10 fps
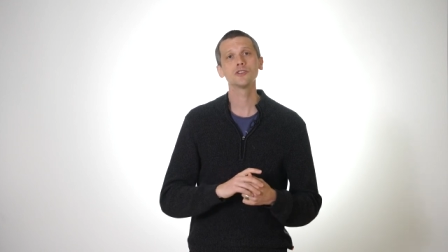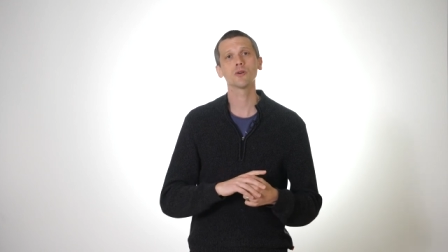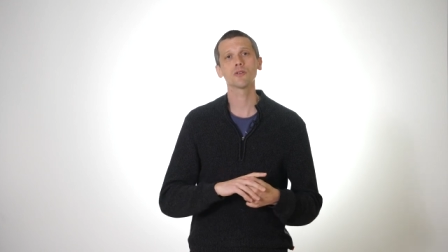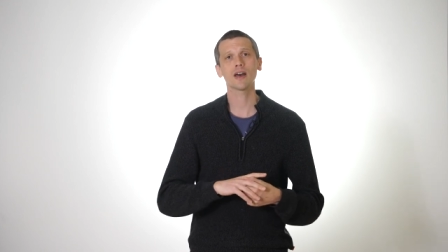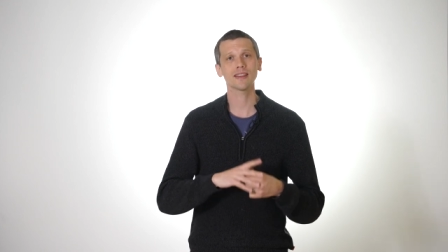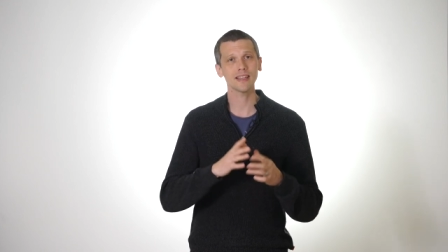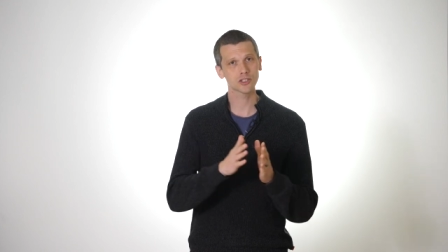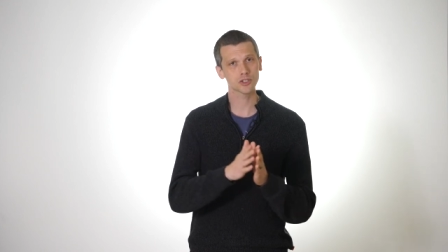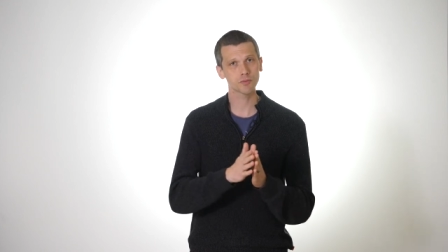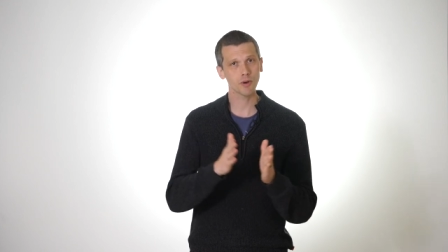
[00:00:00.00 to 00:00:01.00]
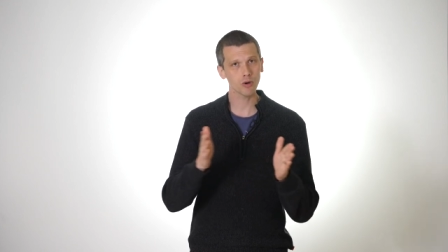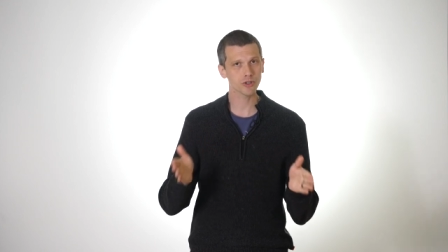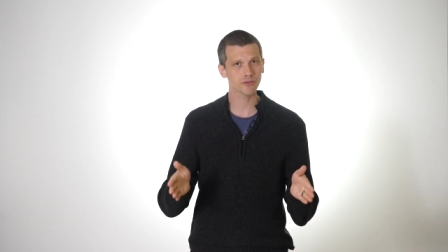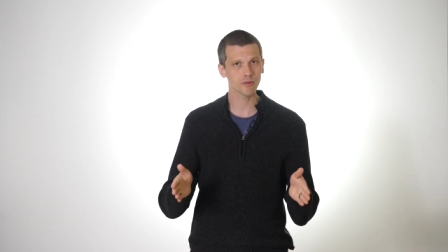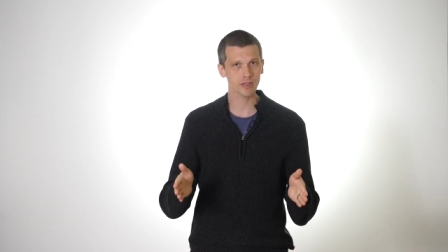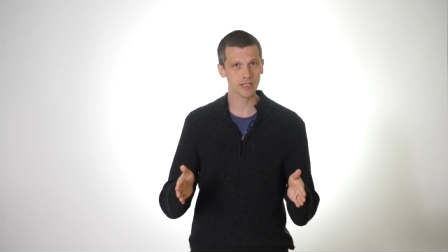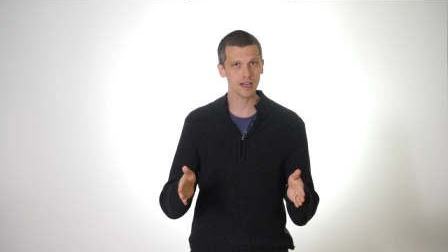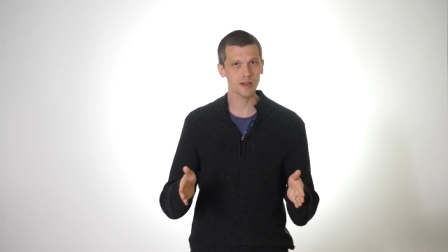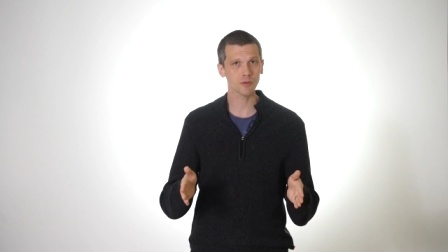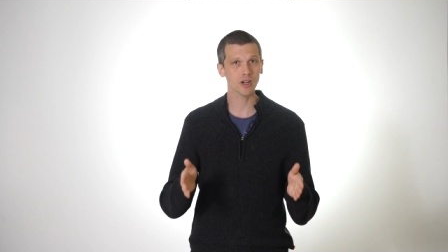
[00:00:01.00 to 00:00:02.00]
so that the exposure from the
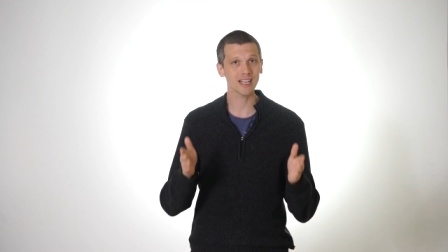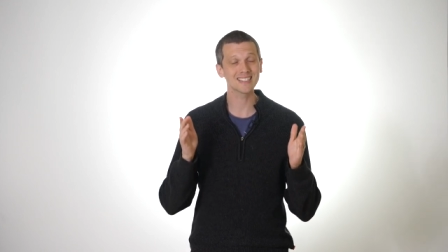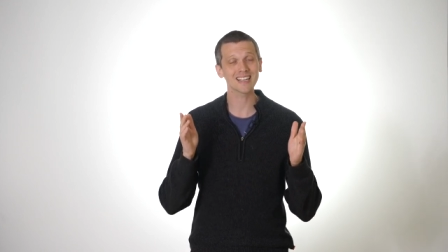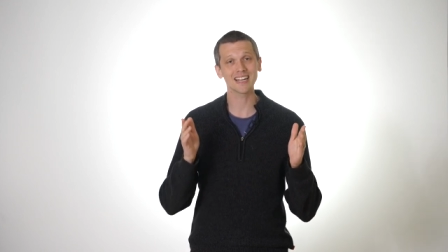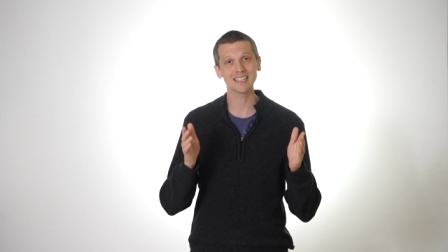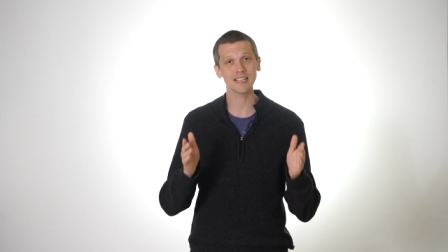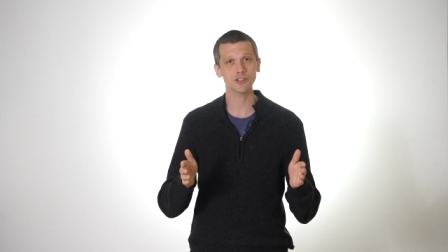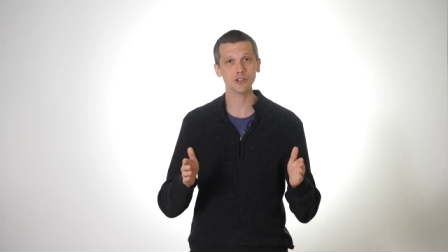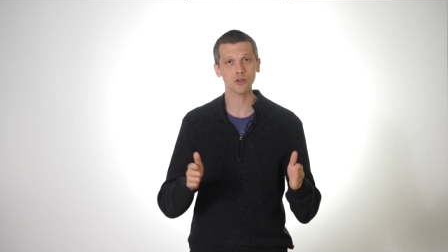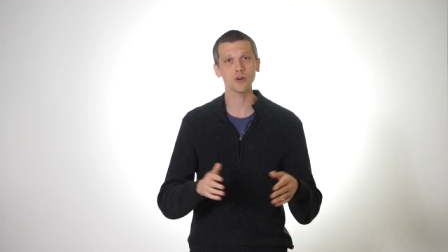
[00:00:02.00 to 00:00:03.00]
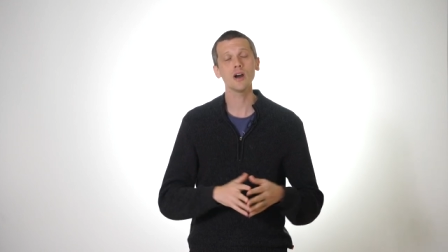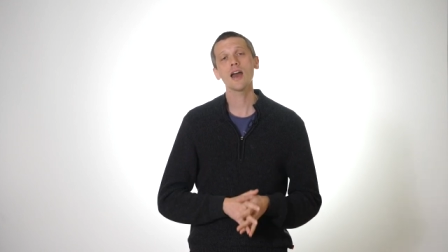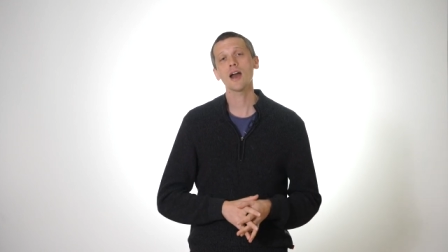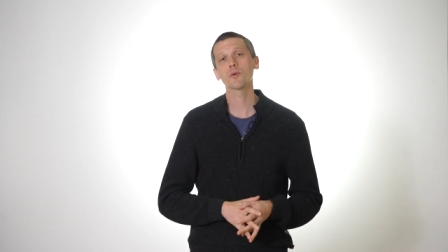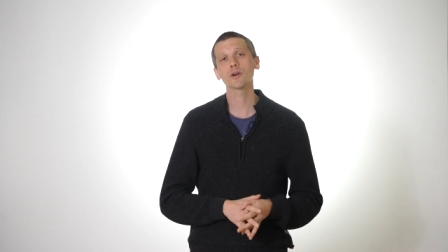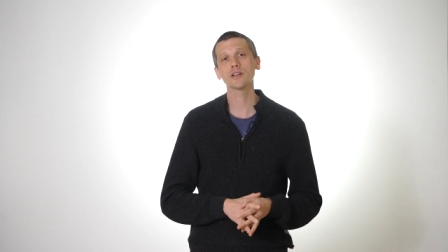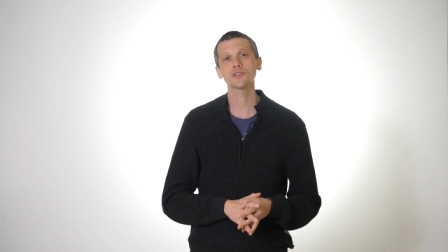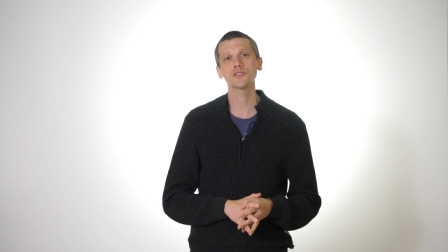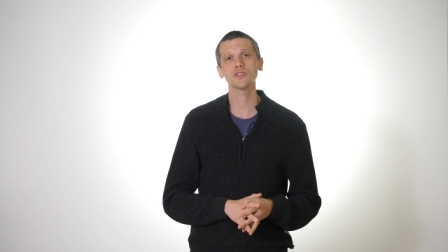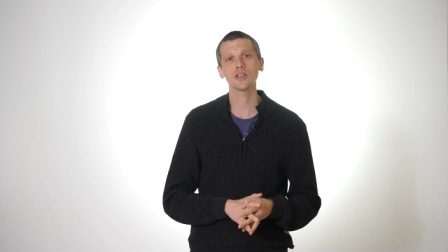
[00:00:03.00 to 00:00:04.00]
camera is identical, and we're gonna
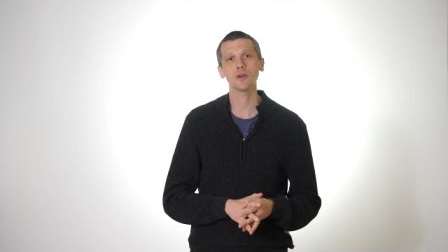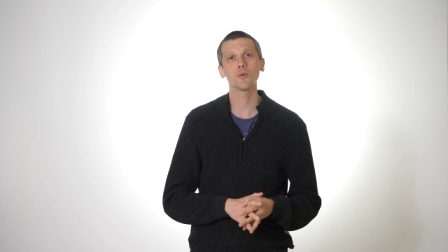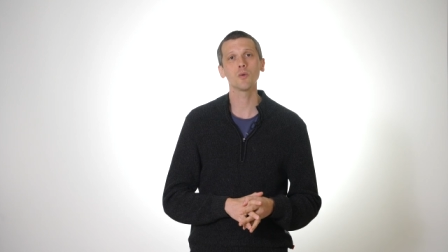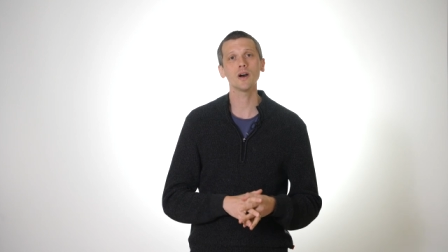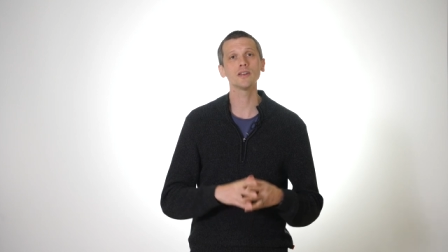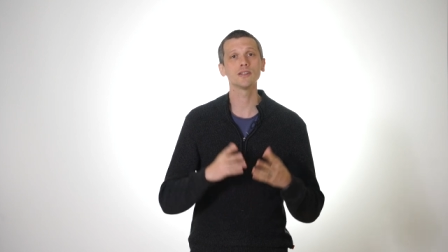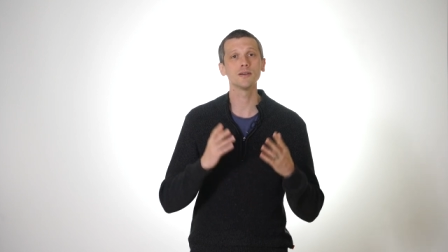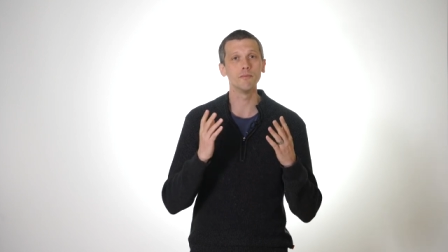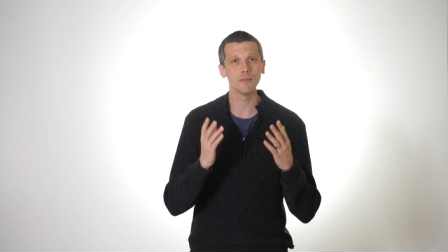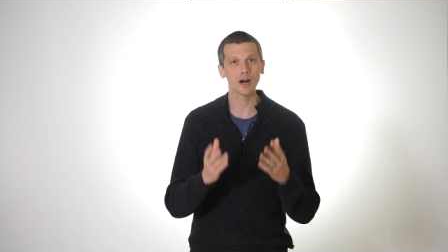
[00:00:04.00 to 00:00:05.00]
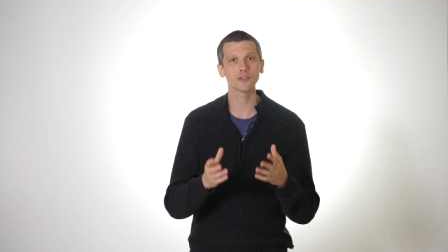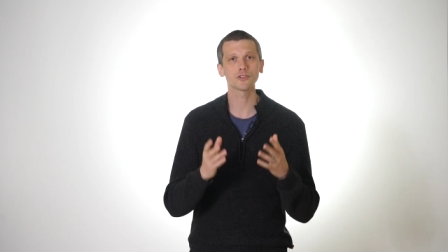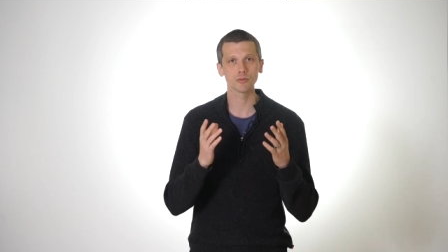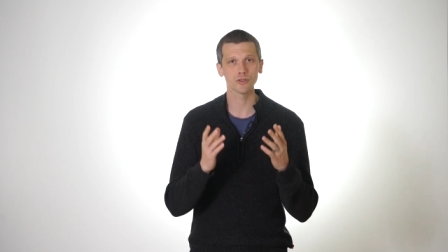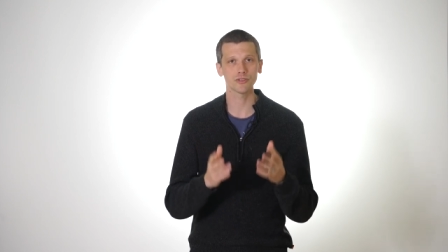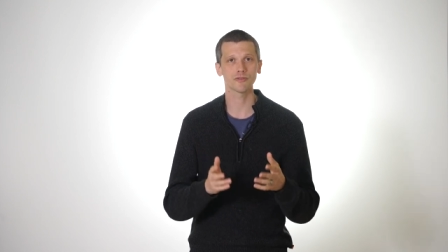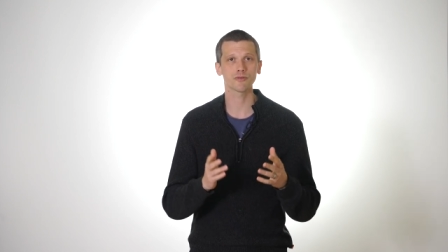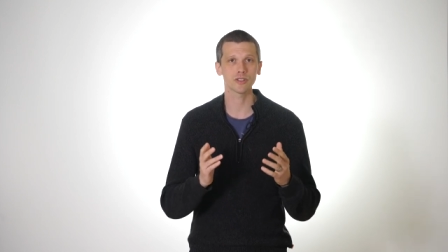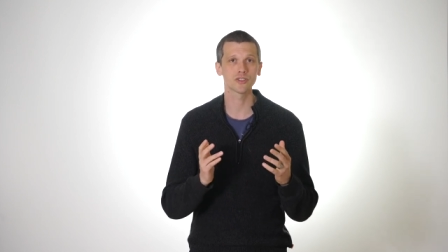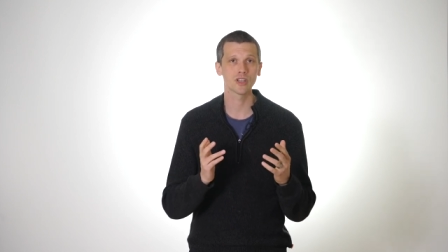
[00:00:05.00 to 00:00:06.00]
see what demonstrable
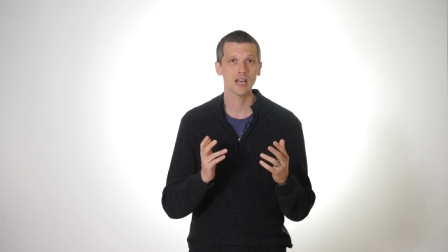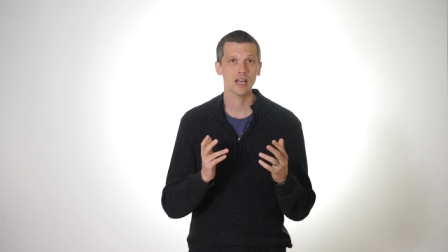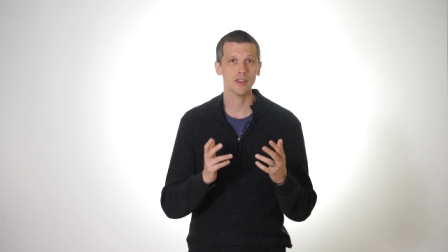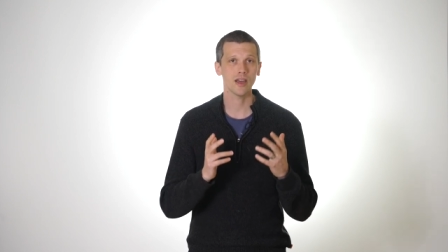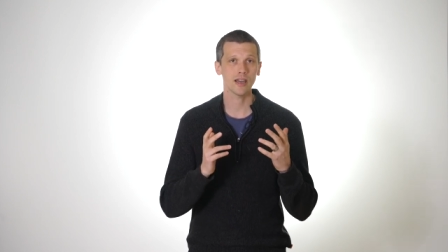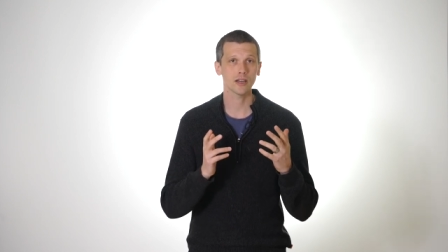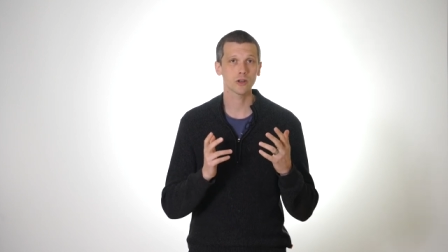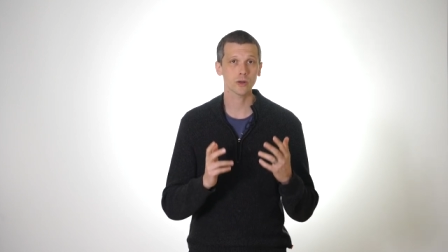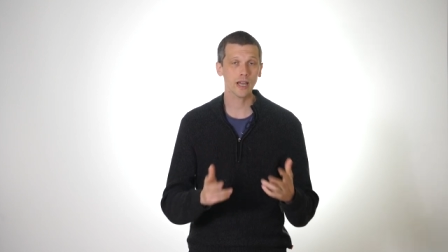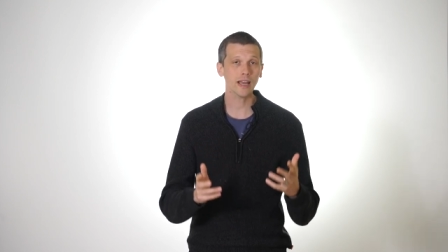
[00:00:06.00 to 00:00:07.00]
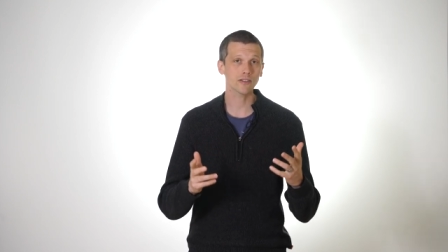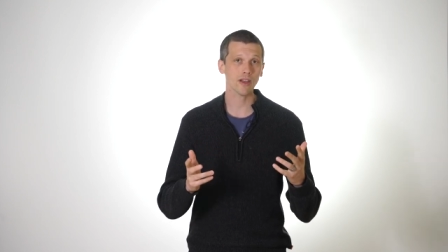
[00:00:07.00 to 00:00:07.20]
difference they create.